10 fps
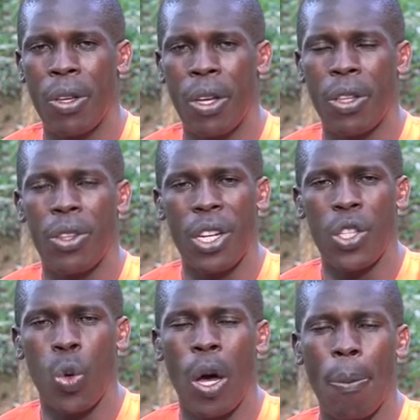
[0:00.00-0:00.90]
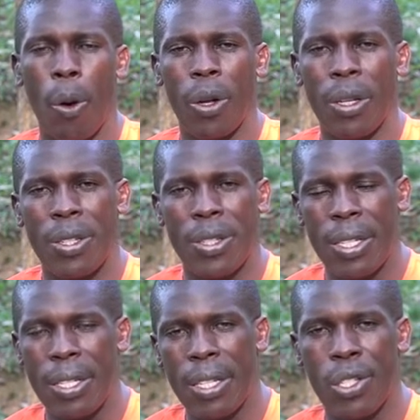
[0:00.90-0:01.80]
And that is why Paul
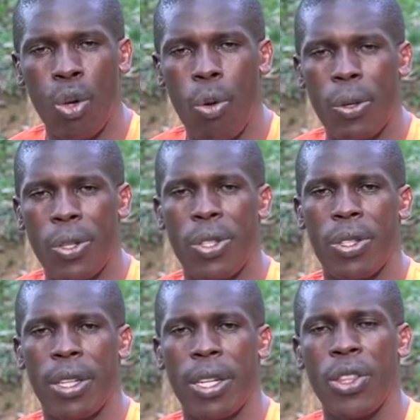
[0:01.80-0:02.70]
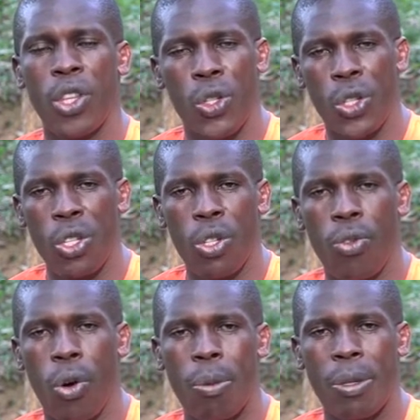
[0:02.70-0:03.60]
understands that so much, that in the church
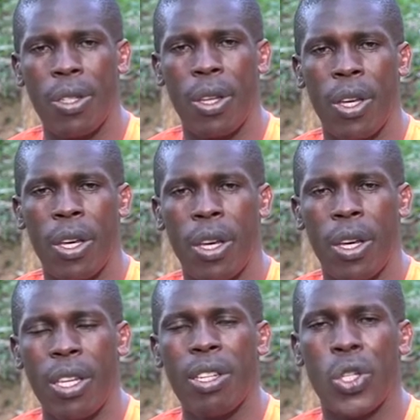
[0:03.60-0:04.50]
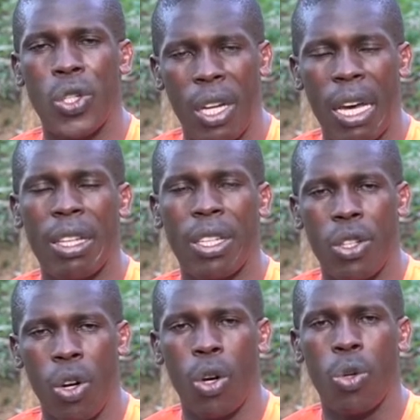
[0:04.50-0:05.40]
of Romans, he desired that
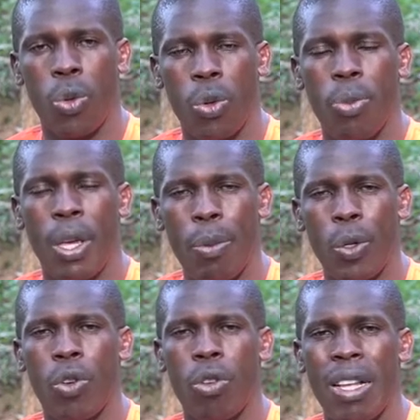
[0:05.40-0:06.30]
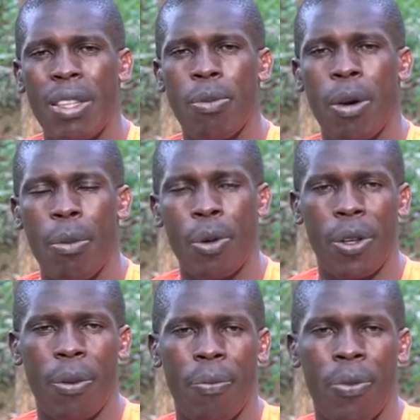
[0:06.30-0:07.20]
God will be able to grant them
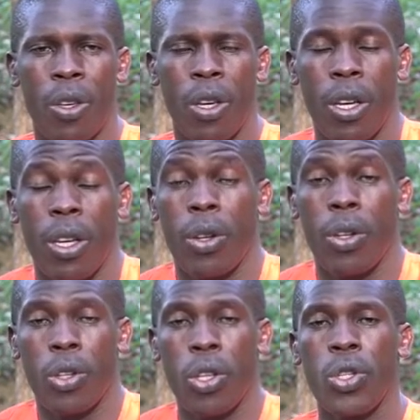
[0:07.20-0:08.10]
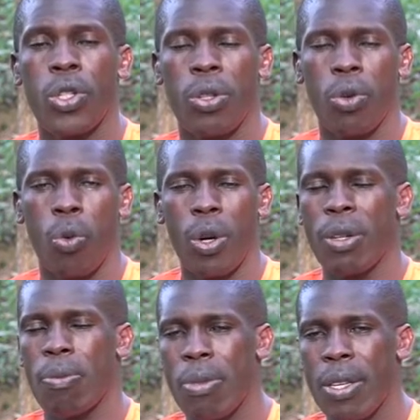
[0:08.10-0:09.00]
harmony. And this, what
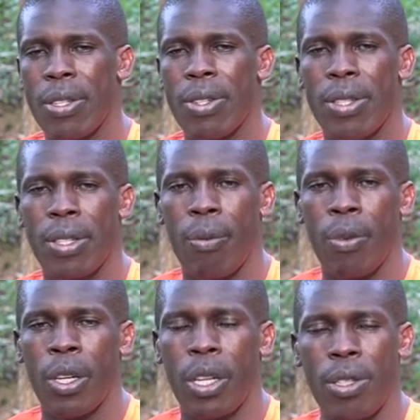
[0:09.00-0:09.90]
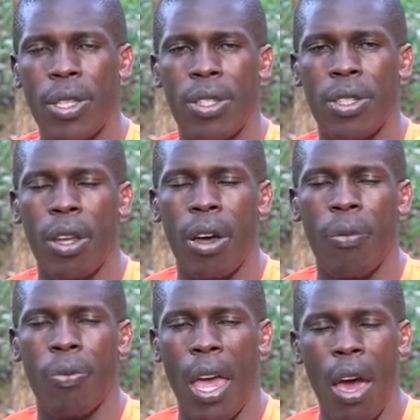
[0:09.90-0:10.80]
it means, is that
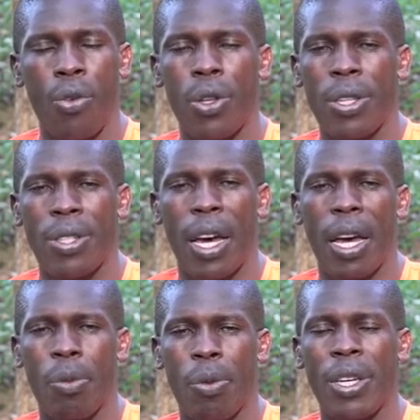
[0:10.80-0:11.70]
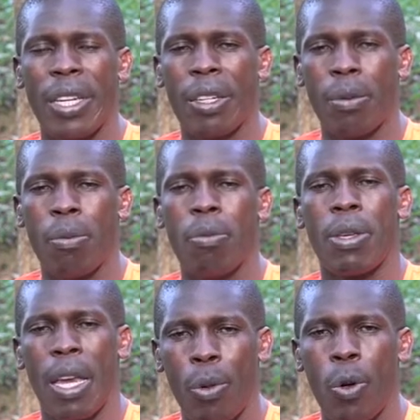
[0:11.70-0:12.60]
every other time we can
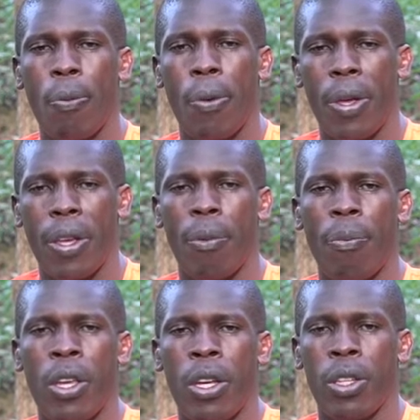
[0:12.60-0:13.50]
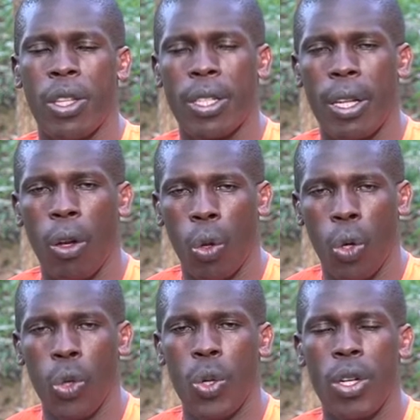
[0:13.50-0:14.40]
be able to pray that the
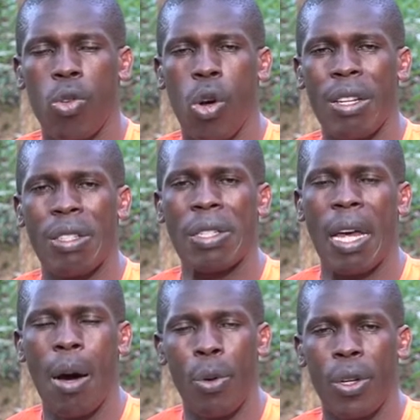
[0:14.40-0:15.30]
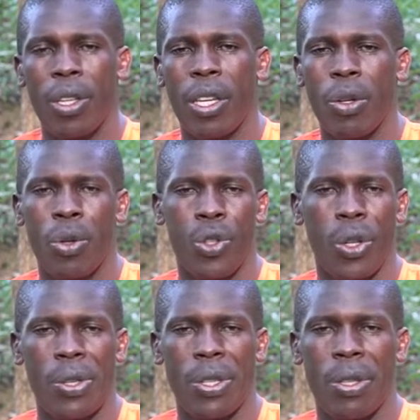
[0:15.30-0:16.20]
Lord will grant us harmony in our
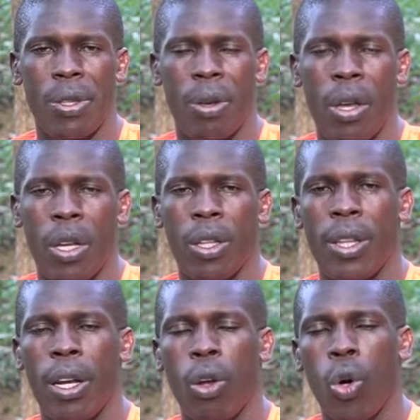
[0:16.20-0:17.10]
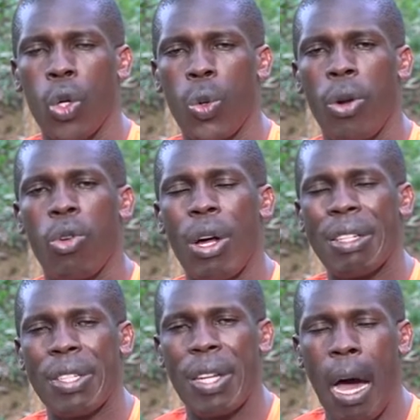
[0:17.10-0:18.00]
churches, that the Lord will
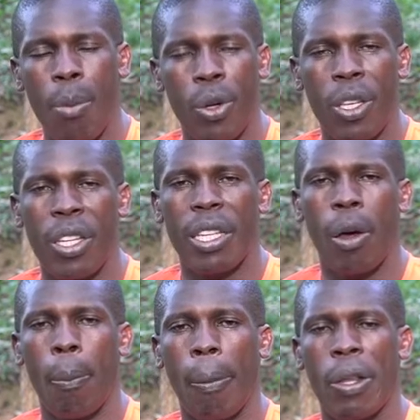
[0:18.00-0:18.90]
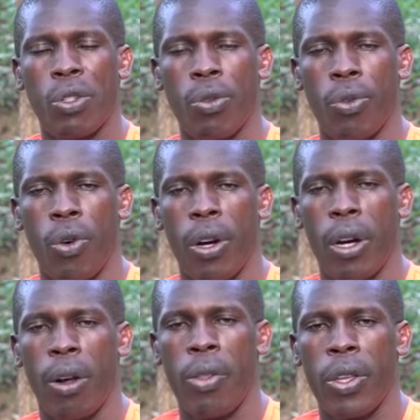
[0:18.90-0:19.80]
grant us harmony in our place of
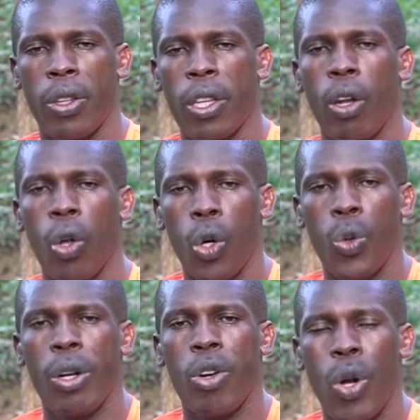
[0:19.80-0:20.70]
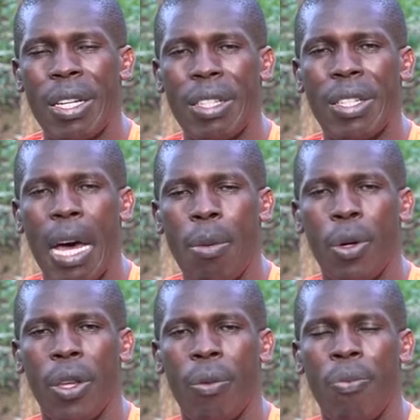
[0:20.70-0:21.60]
work, that the Lord will grant us
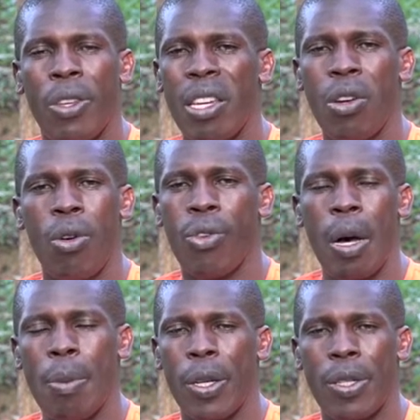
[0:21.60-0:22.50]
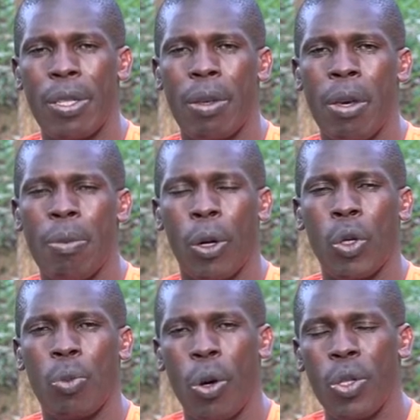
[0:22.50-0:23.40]
harmony in our families.
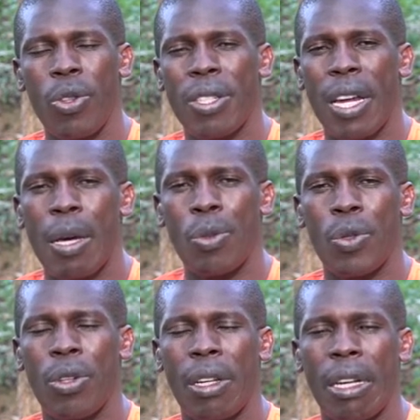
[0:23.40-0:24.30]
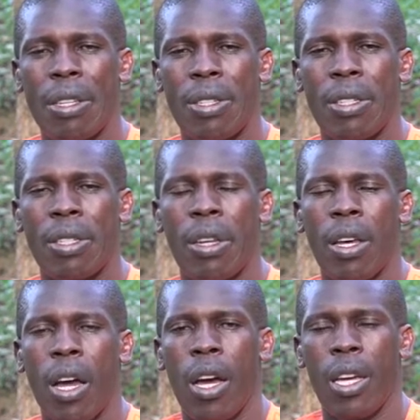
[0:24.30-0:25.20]
Because most of the times we realize that
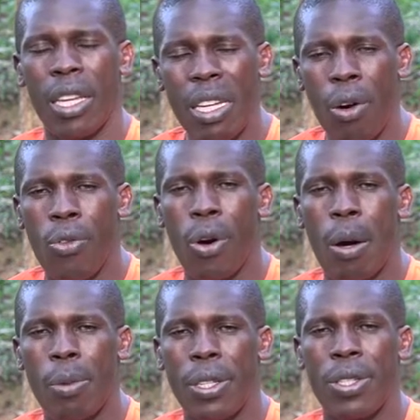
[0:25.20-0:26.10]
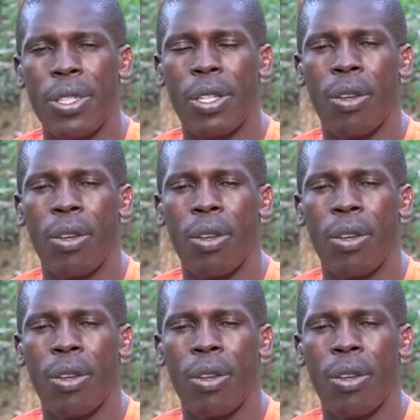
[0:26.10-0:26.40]
in our families,